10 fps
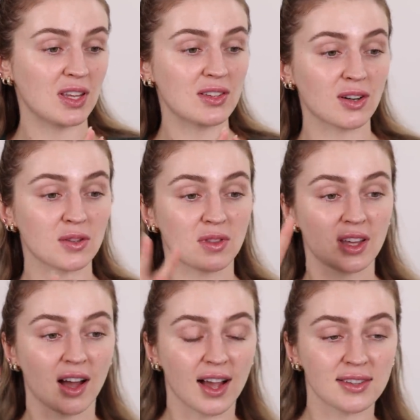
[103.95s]
he starts with
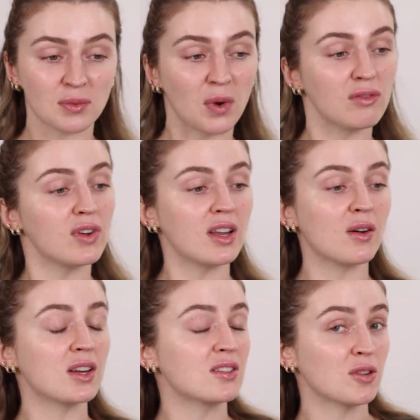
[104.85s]
the eyes in one video
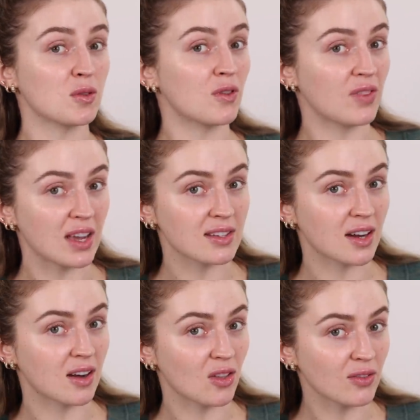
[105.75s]
and he starts with the face in
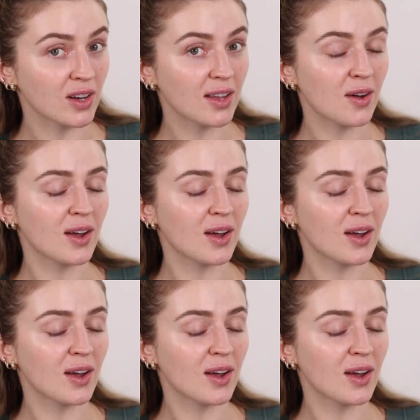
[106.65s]
another video.